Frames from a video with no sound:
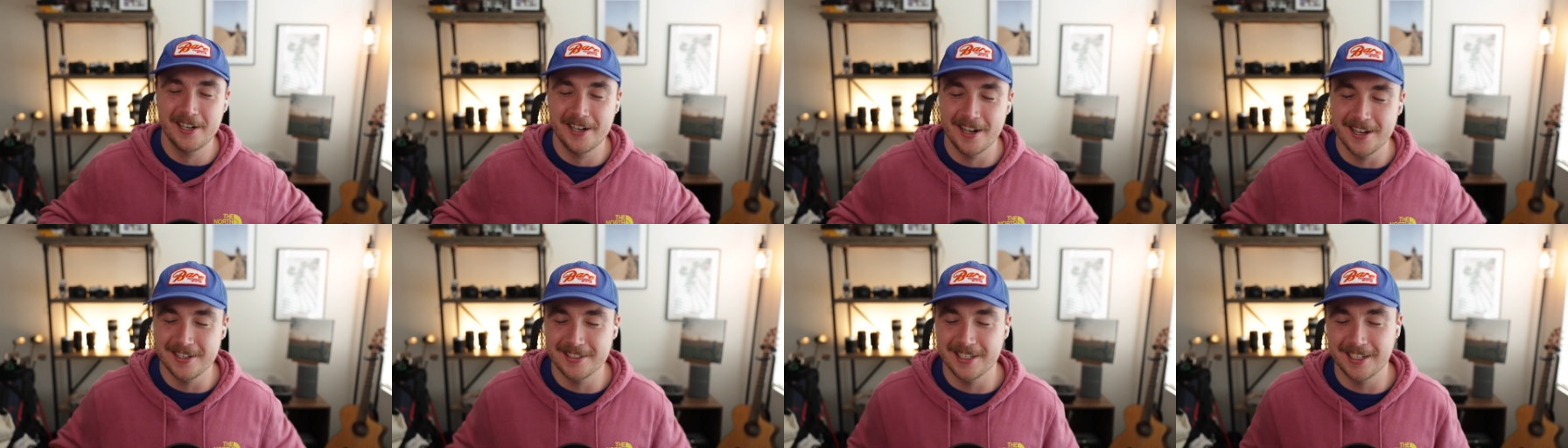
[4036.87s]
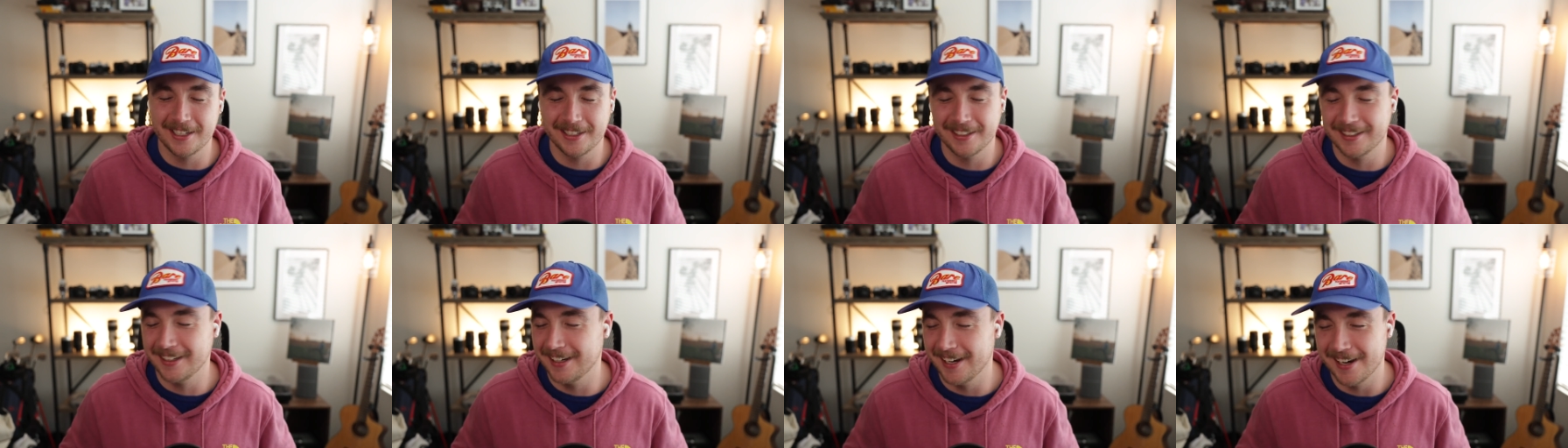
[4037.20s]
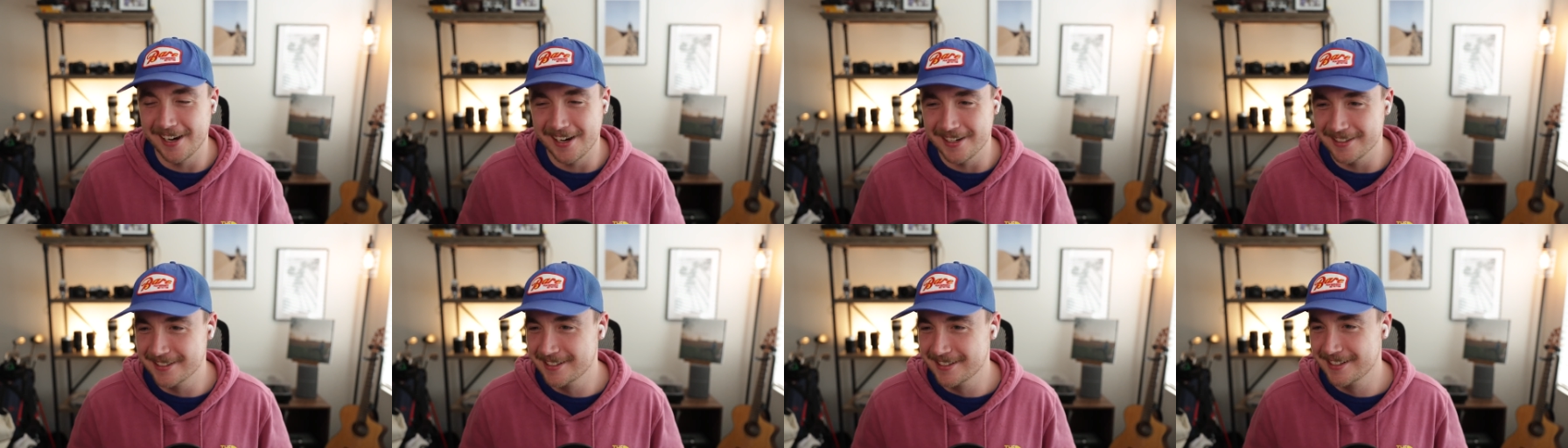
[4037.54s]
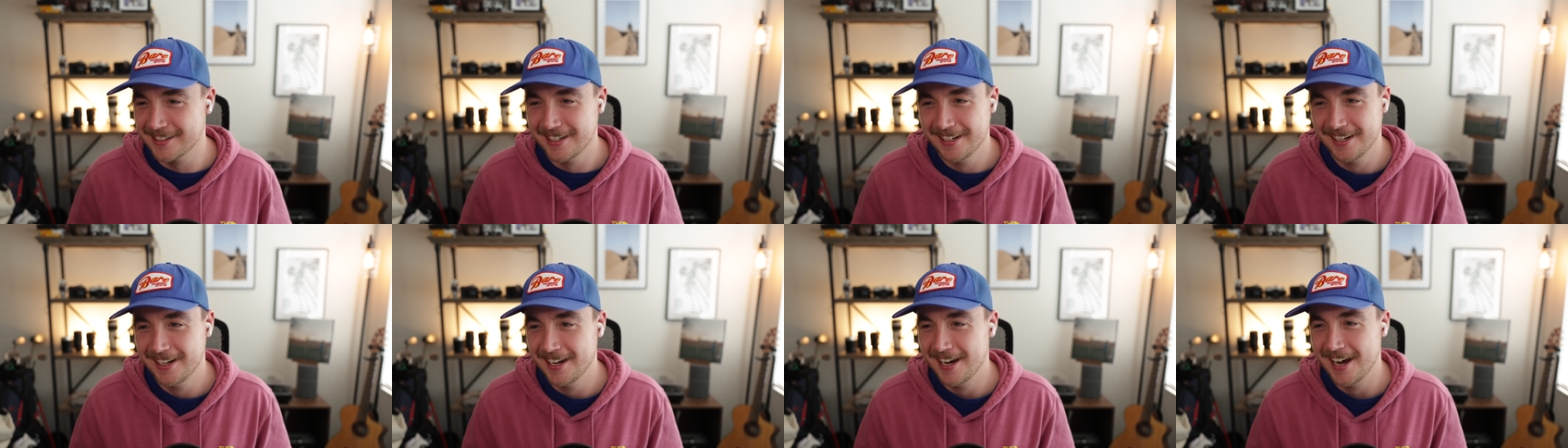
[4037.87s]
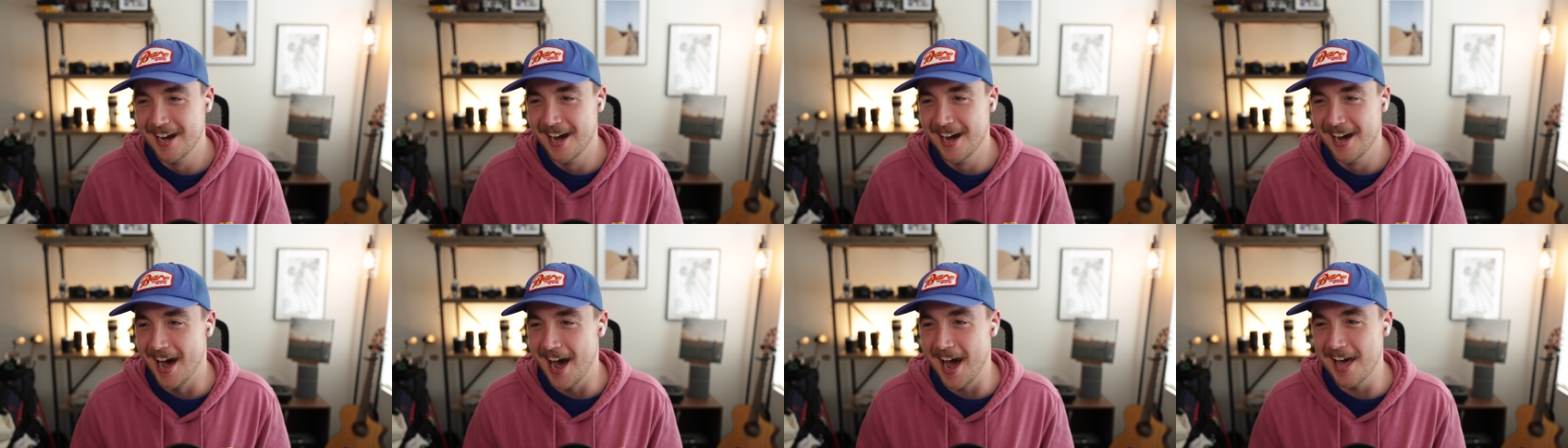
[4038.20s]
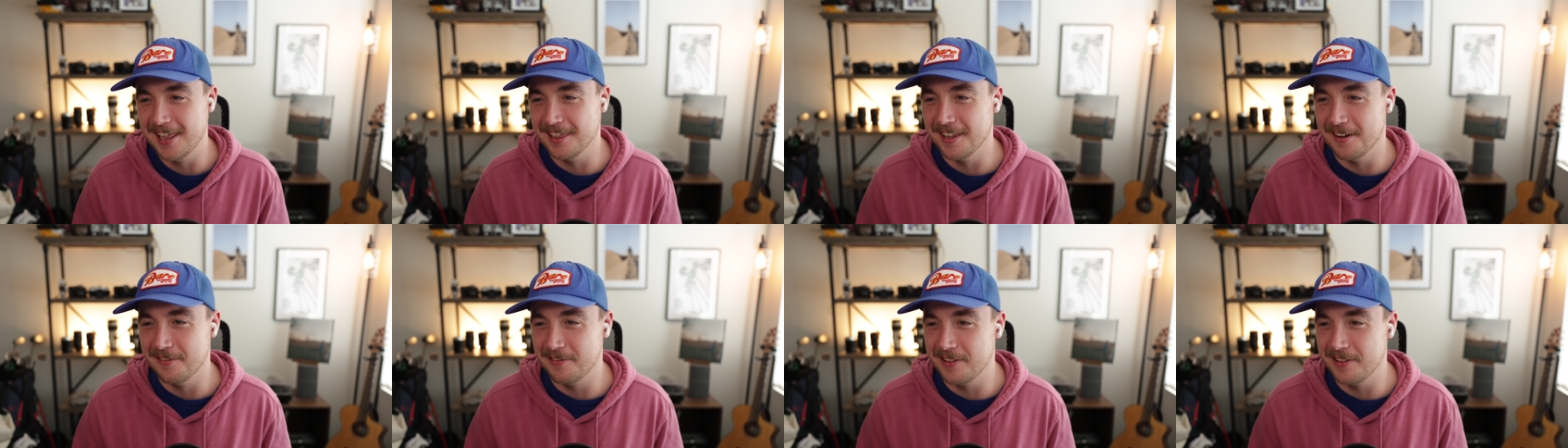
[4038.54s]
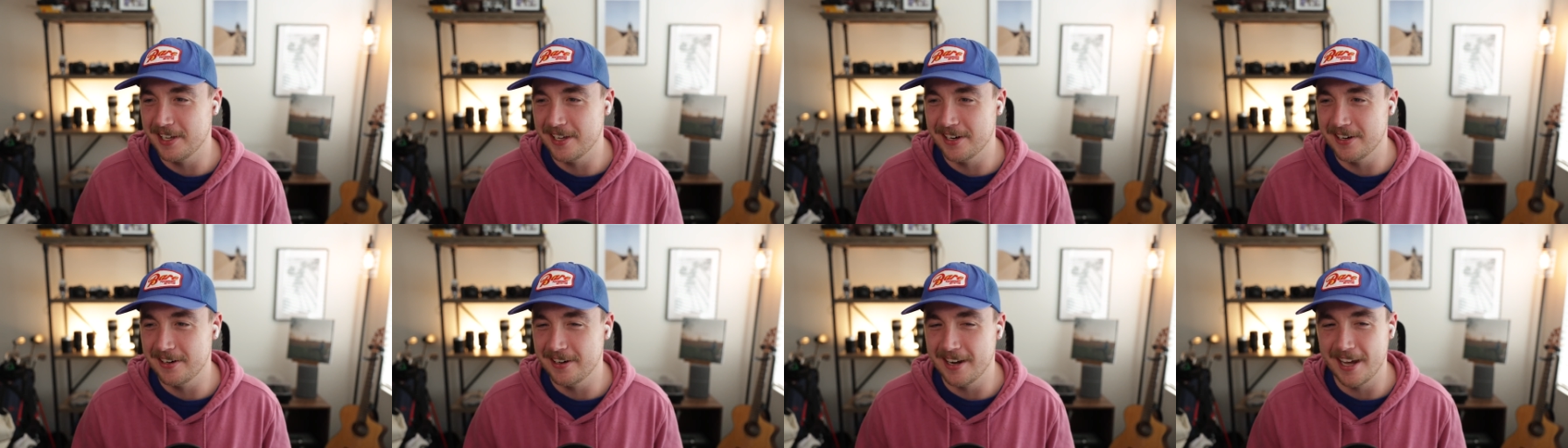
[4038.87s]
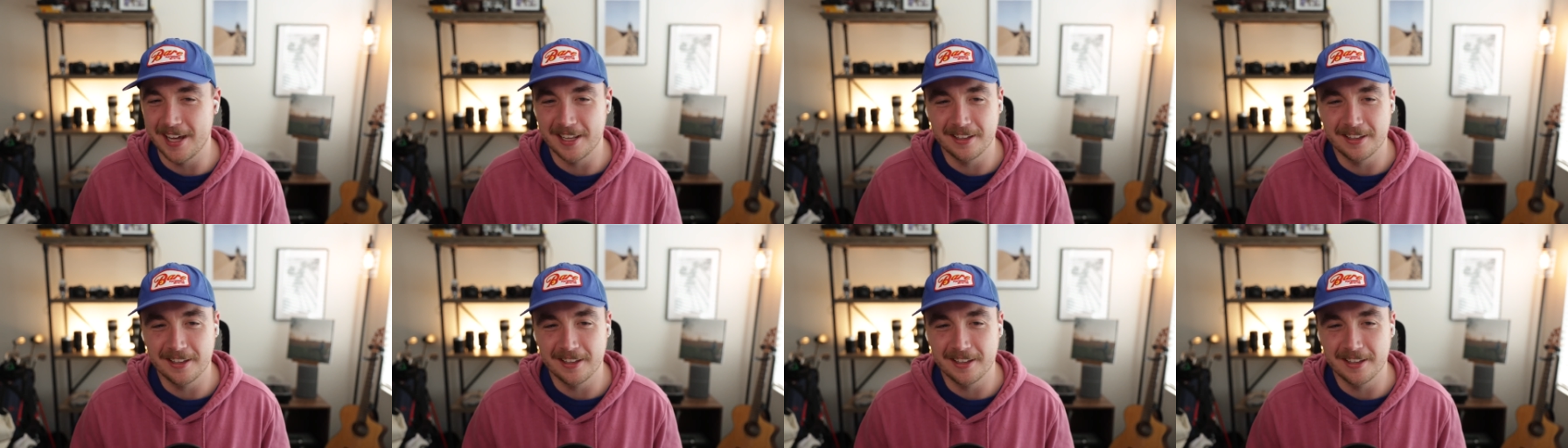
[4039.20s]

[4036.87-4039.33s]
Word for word: I was like, "Gosh, I love the internet.